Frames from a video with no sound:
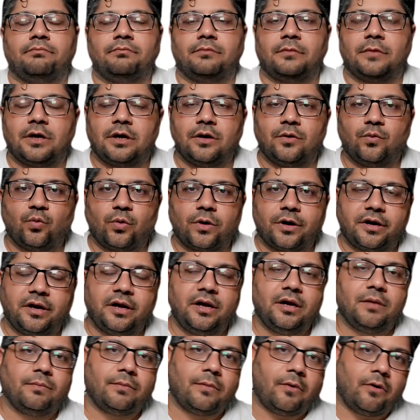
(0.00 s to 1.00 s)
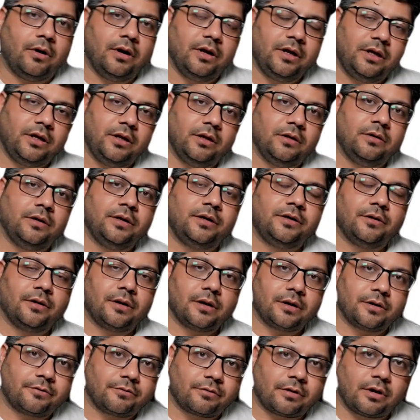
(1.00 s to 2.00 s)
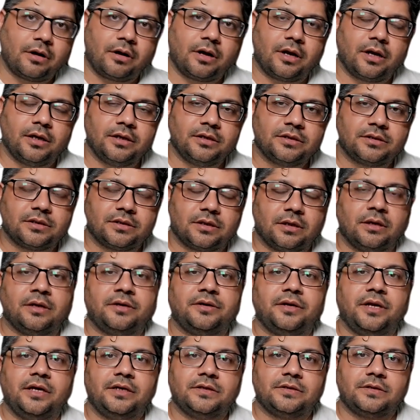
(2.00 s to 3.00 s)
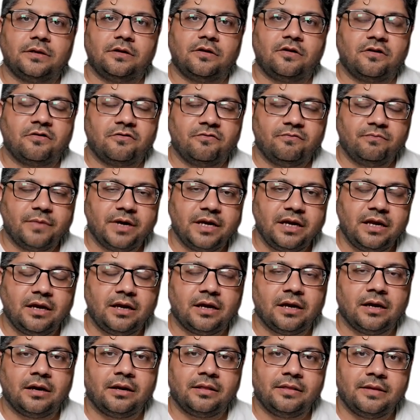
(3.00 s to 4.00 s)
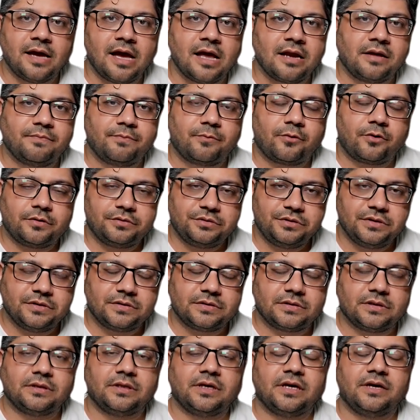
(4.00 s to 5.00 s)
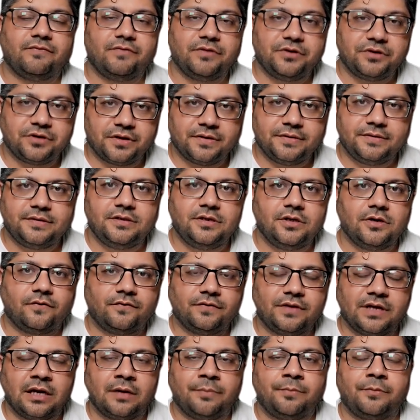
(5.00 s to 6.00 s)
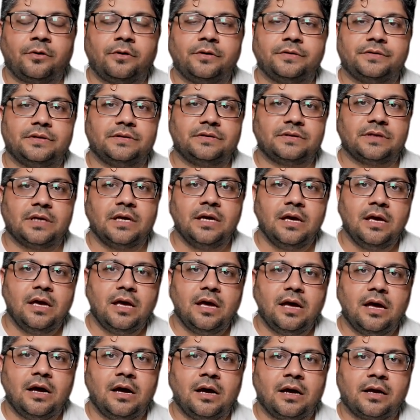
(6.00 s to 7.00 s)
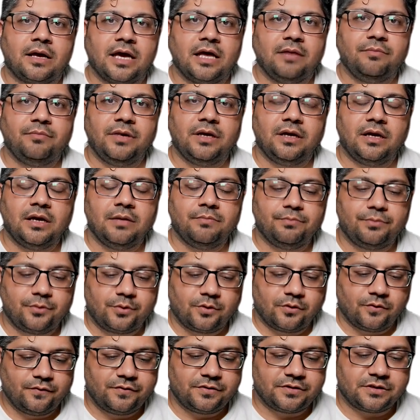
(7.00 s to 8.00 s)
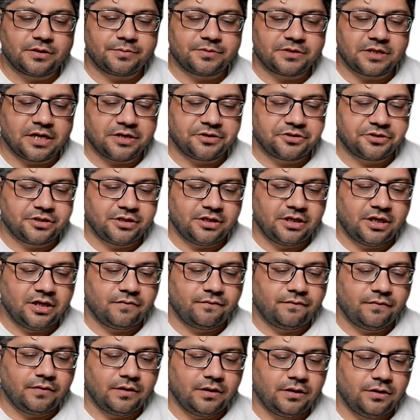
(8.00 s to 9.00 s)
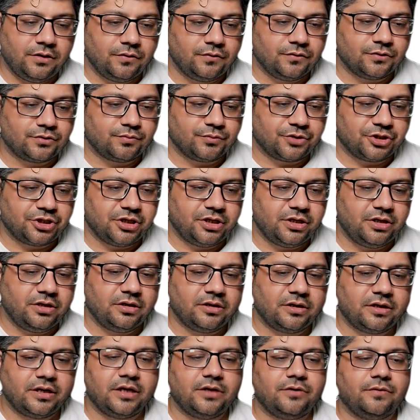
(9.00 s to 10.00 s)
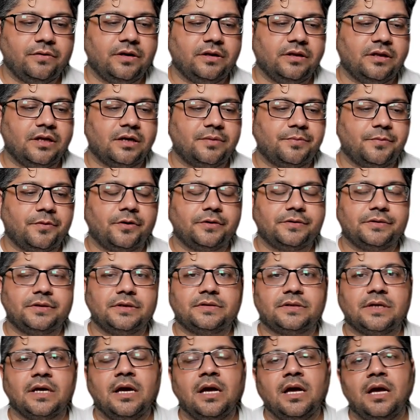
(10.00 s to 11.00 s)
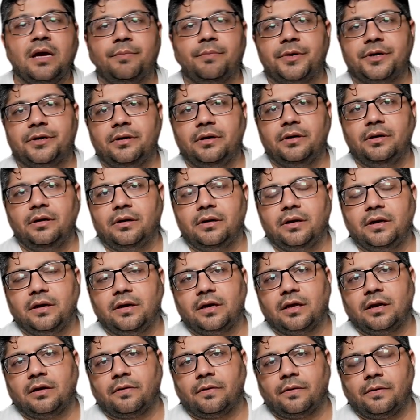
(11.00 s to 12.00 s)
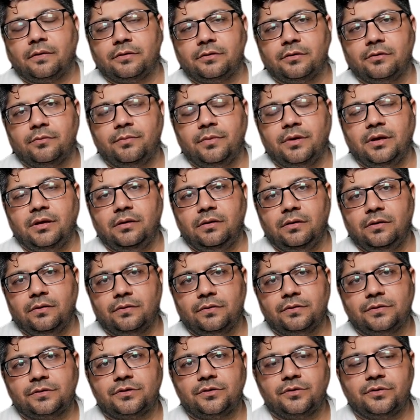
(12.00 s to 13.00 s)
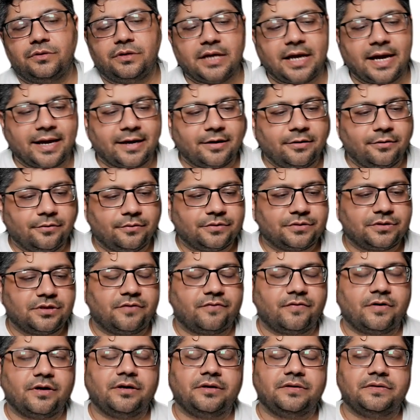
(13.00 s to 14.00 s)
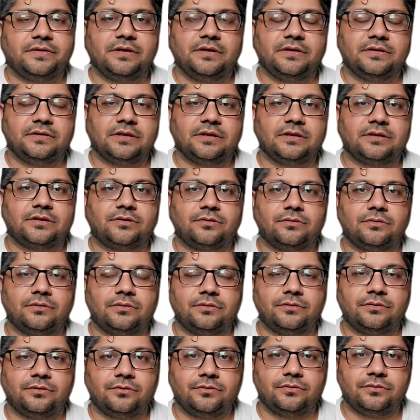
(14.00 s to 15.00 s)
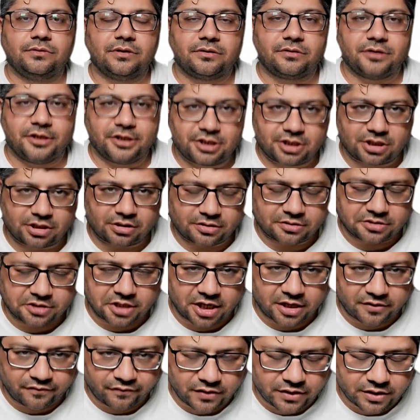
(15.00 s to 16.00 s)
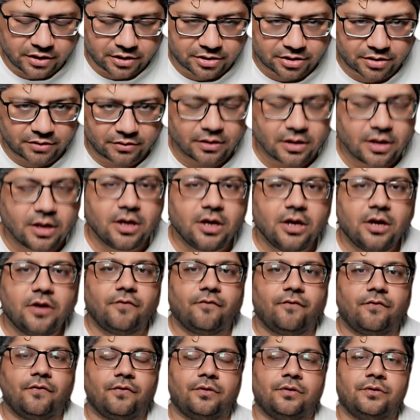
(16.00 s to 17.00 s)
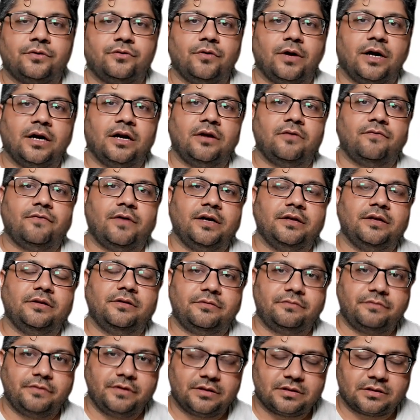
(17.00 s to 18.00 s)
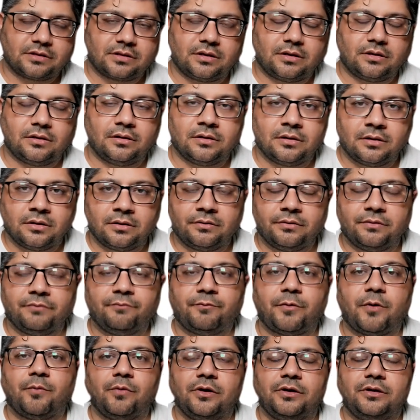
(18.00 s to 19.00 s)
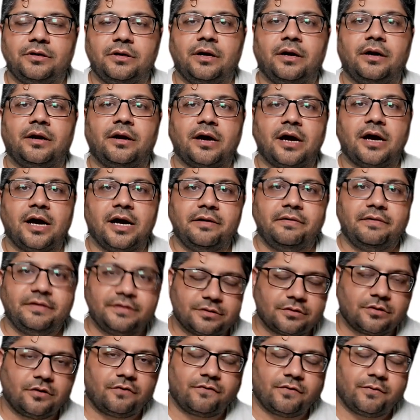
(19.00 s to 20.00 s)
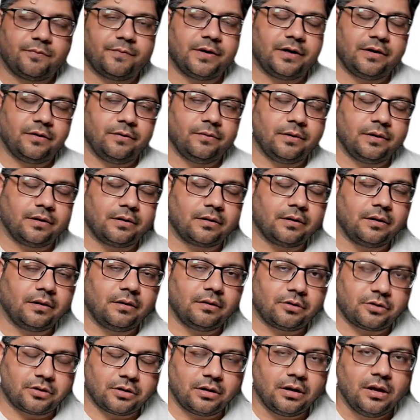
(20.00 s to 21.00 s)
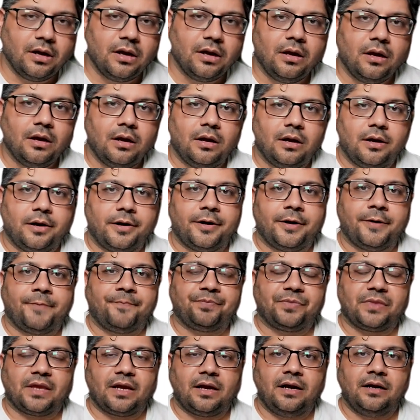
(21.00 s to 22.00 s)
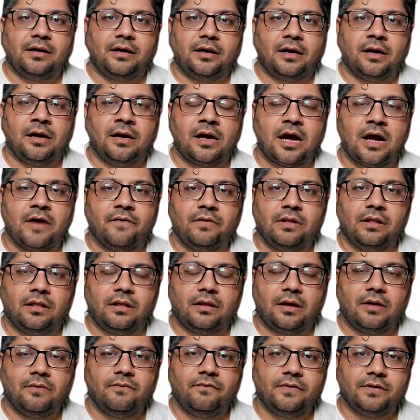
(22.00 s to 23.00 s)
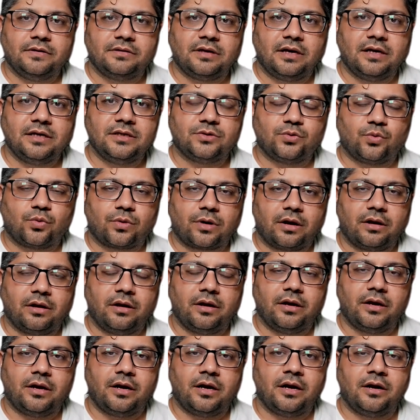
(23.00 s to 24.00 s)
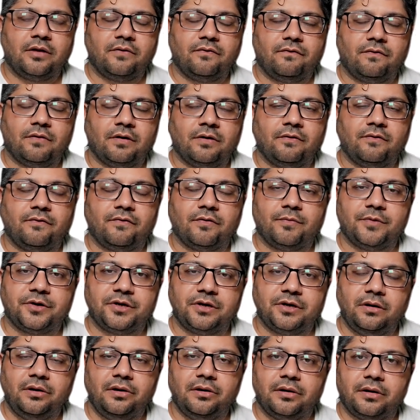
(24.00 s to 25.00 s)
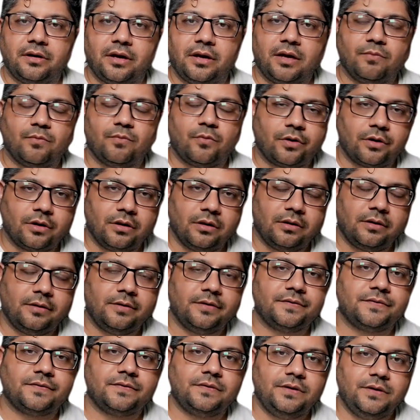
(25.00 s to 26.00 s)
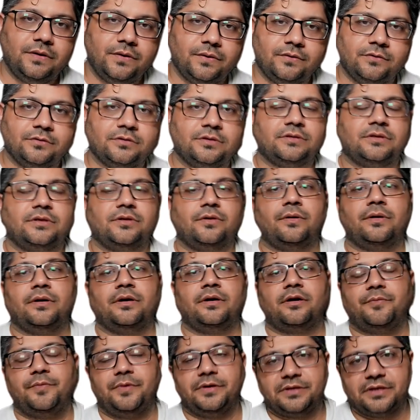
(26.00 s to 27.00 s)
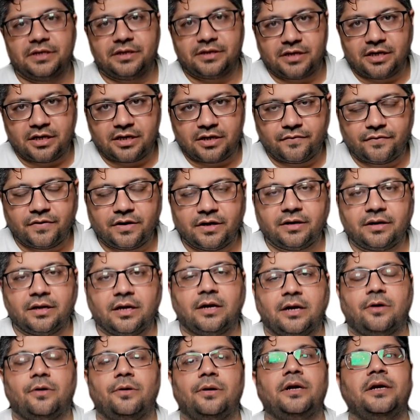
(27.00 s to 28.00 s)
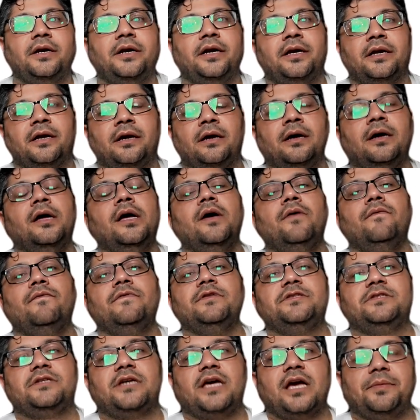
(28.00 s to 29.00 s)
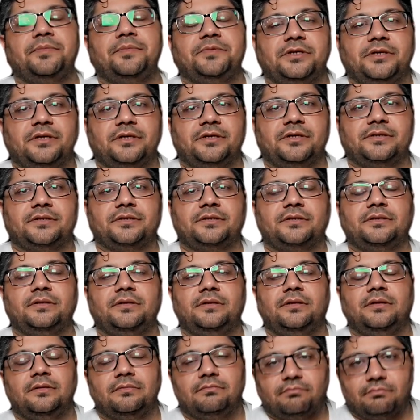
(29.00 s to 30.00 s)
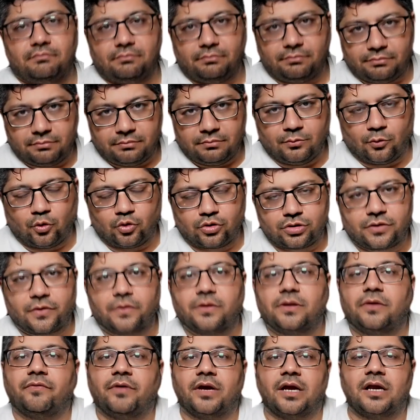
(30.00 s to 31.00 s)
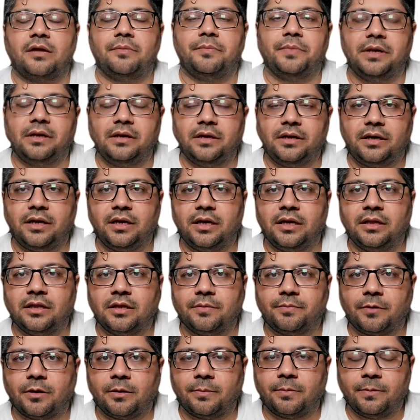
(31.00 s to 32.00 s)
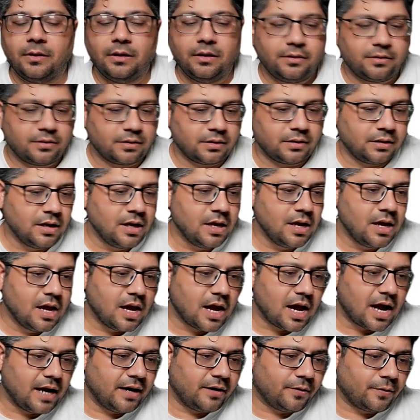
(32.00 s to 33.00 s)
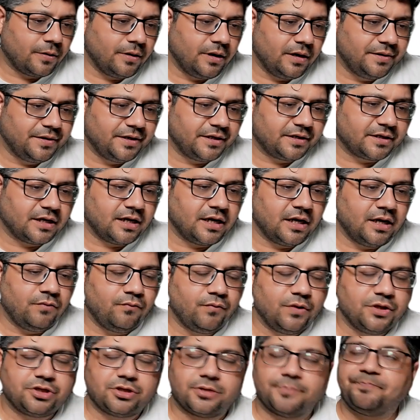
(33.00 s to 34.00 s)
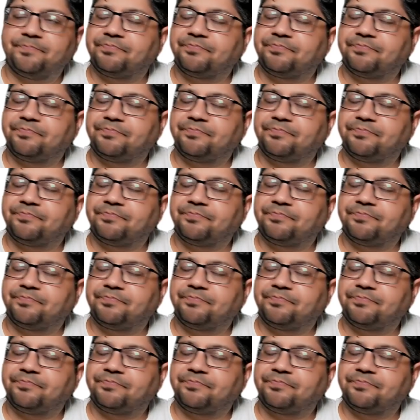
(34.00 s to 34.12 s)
converting a molecule into a drug takes a lot of money, and that process, the efficiency of that process can be improved substantially if you use machine learning during that process. Machine learning can also be used to diagnose different diseases, to do the risk stratification, to identify the risk population at high risk of a particular condition. And I will emphasize over here, and if a machine learning model is used on a representative data, on a data which captures most of the variability in the population, and on a data in which